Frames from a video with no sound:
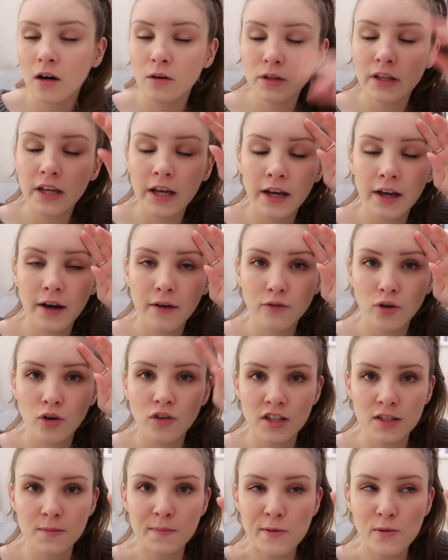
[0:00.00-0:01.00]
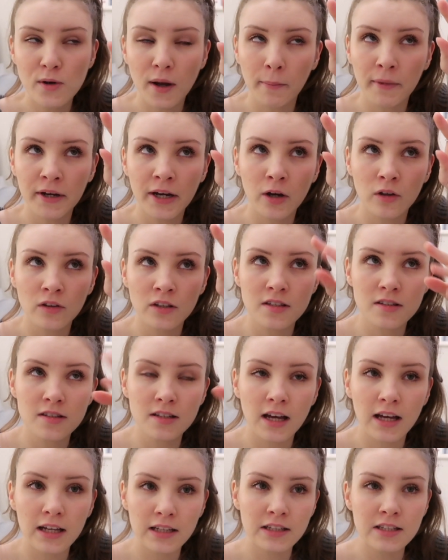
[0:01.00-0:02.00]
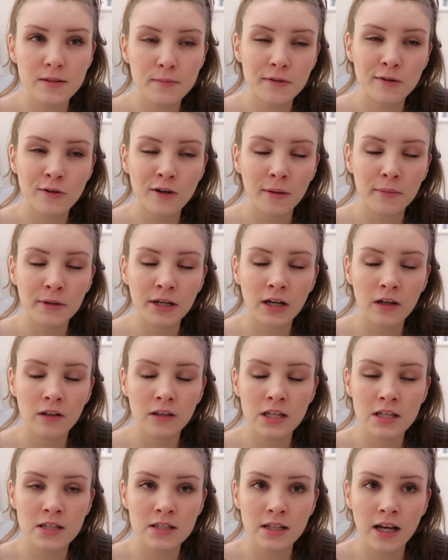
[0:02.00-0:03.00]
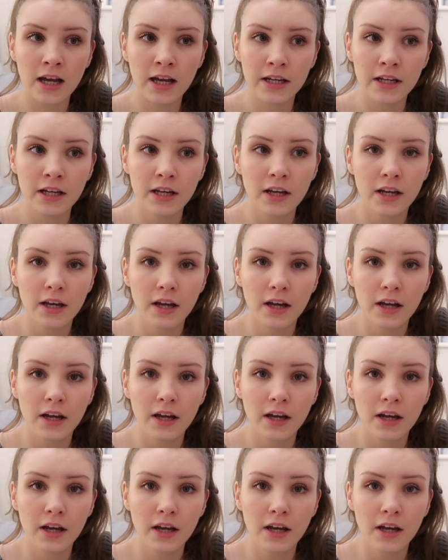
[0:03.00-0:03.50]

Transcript: oh yeah, I've got this bill coming out on this day, this bill coming out on this day.